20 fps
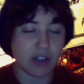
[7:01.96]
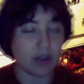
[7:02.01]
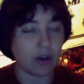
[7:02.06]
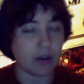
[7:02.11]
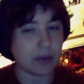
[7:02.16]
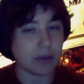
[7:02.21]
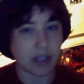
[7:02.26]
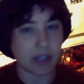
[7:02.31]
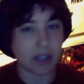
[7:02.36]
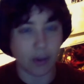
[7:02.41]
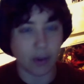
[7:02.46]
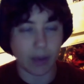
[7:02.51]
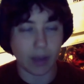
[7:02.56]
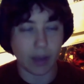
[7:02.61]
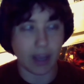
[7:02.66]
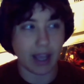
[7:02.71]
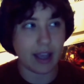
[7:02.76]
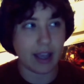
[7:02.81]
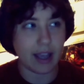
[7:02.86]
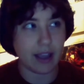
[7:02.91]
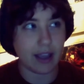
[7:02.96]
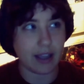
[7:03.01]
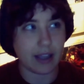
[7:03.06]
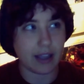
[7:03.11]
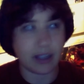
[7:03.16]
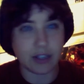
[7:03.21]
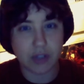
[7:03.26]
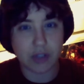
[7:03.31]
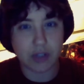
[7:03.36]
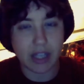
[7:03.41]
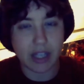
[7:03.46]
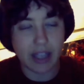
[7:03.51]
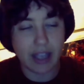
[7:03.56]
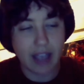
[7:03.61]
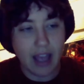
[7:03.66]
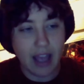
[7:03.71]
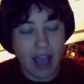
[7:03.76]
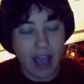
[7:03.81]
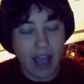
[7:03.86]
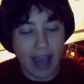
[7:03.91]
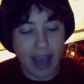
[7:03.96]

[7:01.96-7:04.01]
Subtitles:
so I was like, okay, interesting.